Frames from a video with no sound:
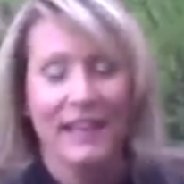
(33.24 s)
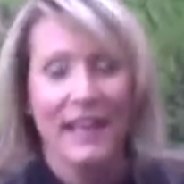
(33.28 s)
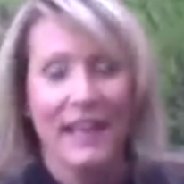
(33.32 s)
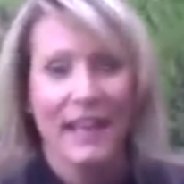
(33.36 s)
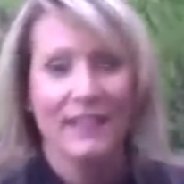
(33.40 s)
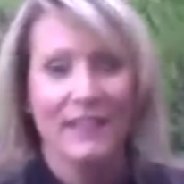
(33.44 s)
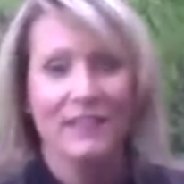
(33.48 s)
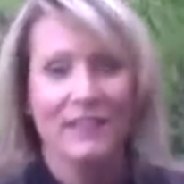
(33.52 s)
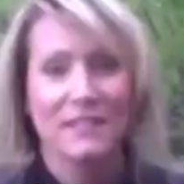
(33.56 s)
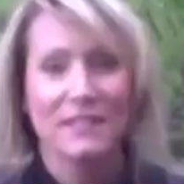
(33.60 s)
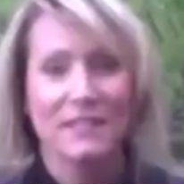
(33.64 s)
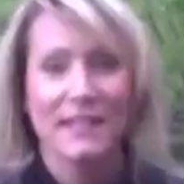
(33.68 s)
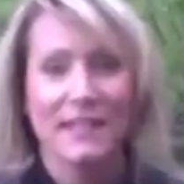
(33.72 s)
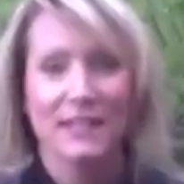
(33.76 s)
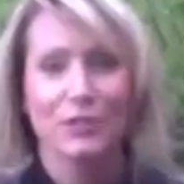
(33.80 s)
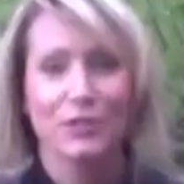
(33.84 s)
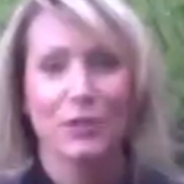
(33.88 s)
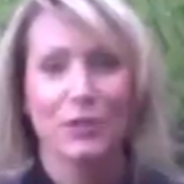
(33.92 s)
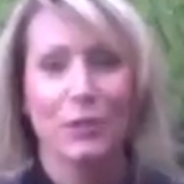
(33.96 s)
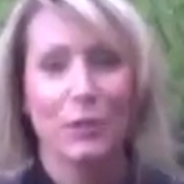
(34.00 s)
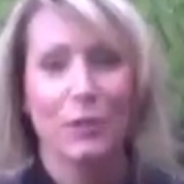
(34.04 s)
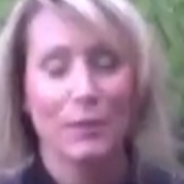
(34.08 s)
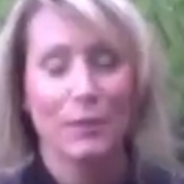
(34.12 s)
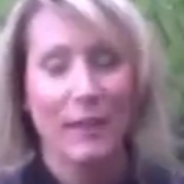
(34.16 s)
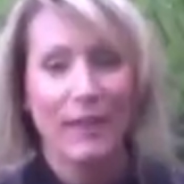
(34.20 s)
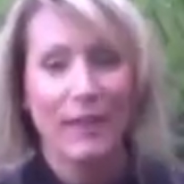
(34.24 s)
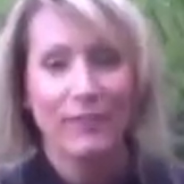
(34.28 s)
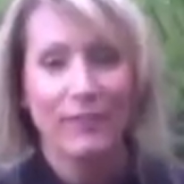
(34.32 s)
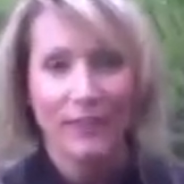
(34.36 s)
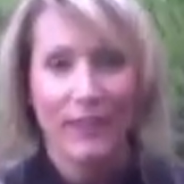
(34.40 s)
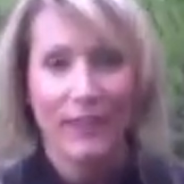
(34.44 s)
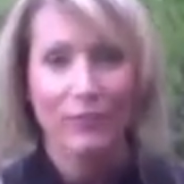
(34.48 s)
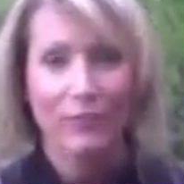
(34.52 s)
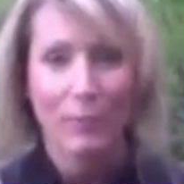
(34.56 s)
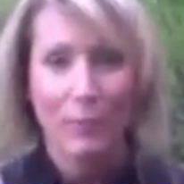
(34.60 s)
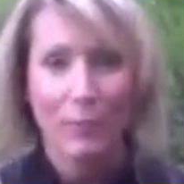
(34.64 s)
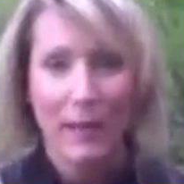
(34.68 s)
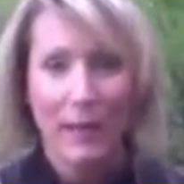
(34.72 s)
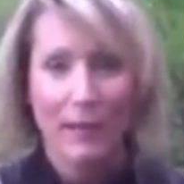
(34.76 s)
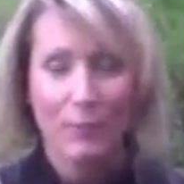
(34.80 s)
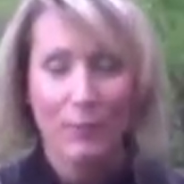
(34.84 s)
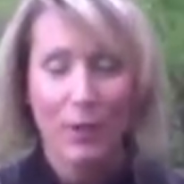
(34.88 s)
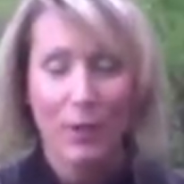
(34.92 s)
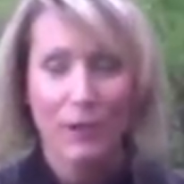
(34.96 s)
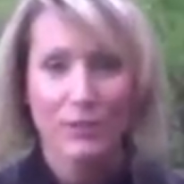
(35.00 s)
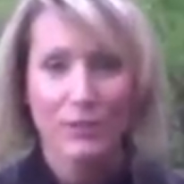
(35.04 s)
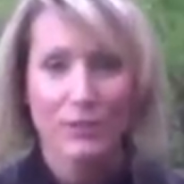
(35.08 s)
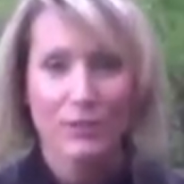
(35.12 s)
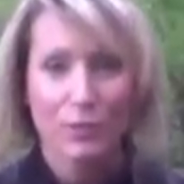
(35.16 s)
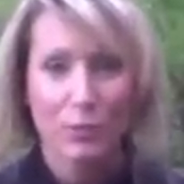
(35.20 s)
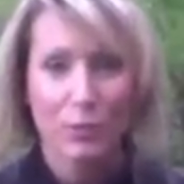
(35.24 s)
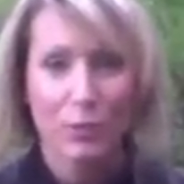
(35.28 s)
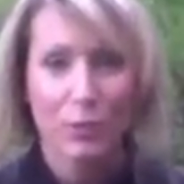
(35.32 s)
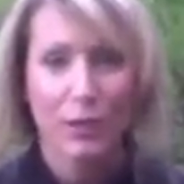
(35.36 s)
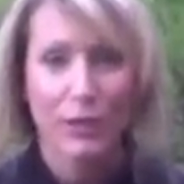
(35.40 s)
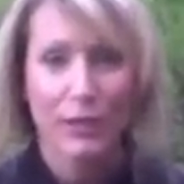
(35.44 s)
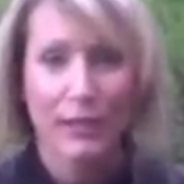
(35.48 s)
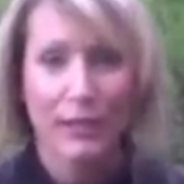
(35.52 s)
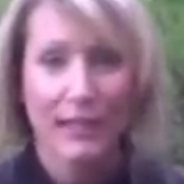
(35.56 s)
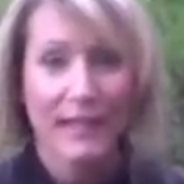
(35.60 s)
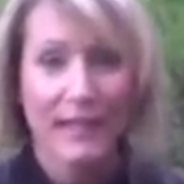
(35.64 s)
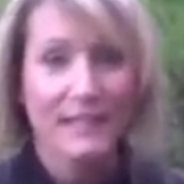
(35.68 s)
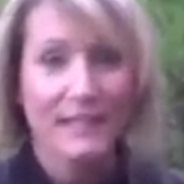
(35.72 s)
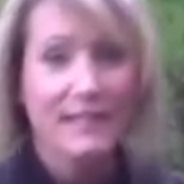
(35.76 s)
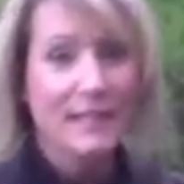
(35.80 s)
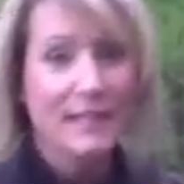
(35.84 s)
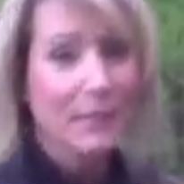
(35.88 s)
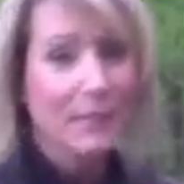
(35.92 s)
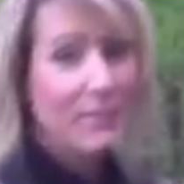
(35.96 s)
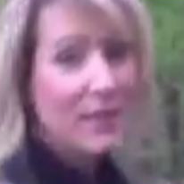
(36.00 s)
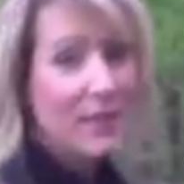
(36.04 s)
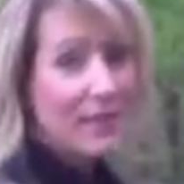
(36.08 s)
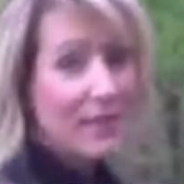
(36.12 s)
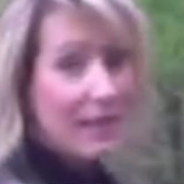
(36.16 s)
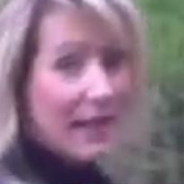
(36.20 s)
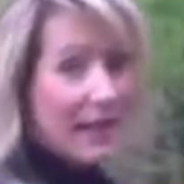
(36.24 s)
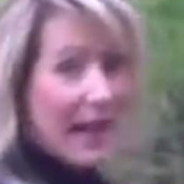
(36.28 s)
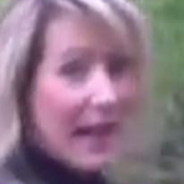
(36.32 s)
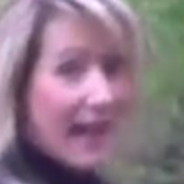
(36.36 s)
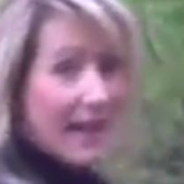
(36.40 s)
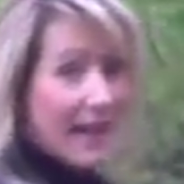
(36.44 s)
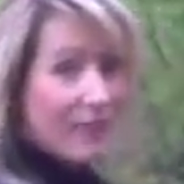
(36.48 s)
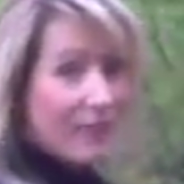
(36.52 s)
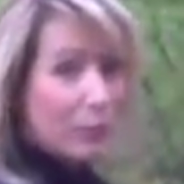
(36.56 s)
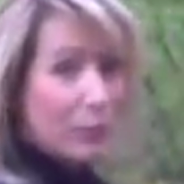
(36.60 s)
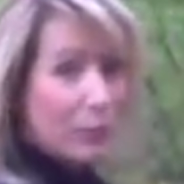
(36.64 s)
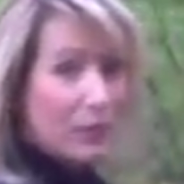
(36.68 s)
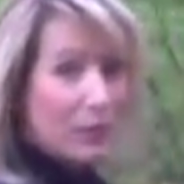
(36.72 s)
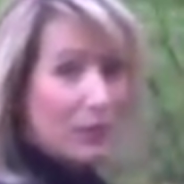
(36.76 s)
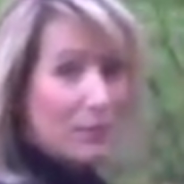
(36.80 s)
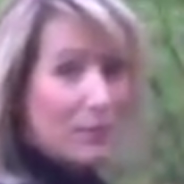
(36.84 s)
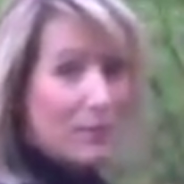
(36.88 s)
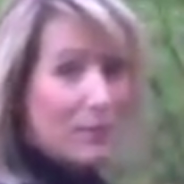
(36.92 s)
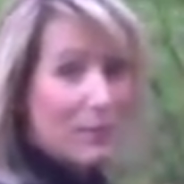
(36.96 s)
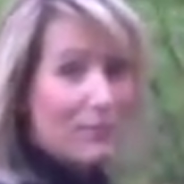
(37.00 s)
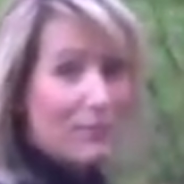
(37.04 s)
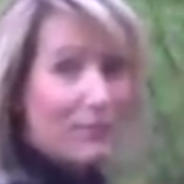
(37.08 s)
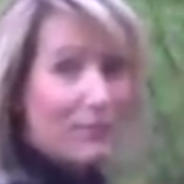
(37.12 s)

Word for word: And this is actually one of my favorite body parts to work and something that I have really been